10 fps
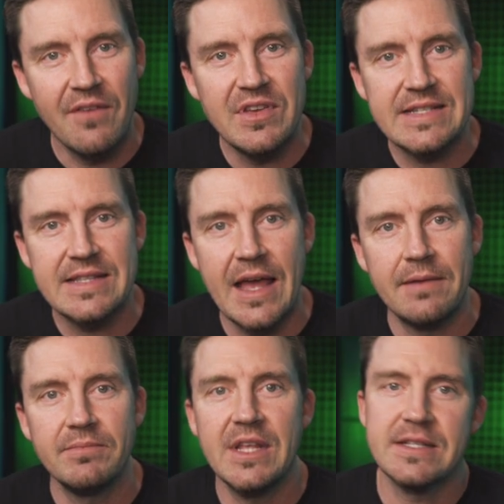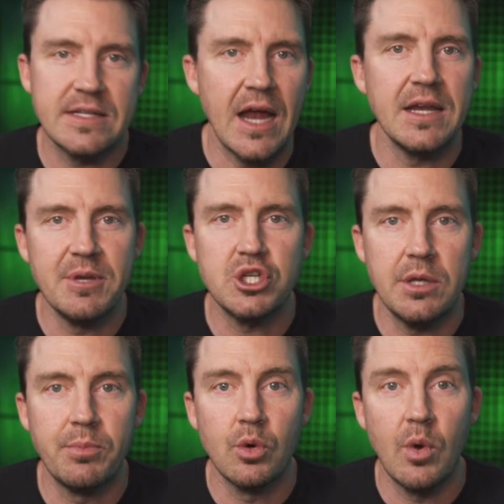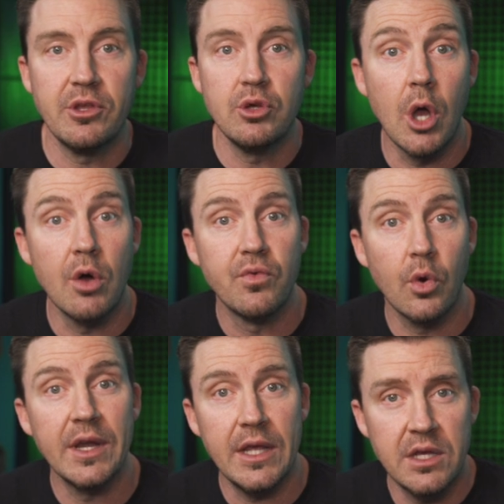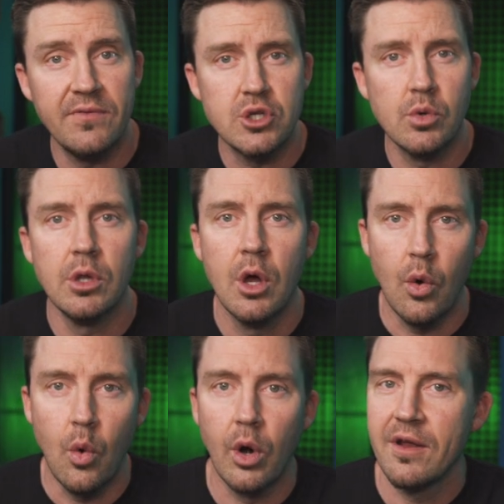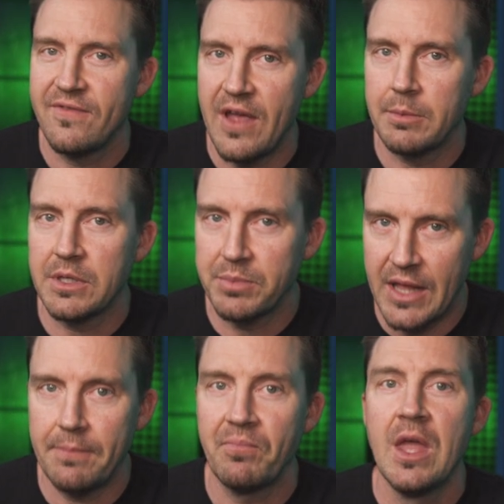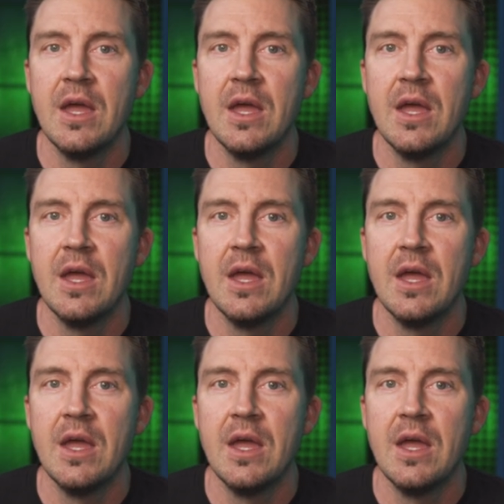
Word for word: obvious that it's a tiny bit cheaper whether you go for an individual or family plan.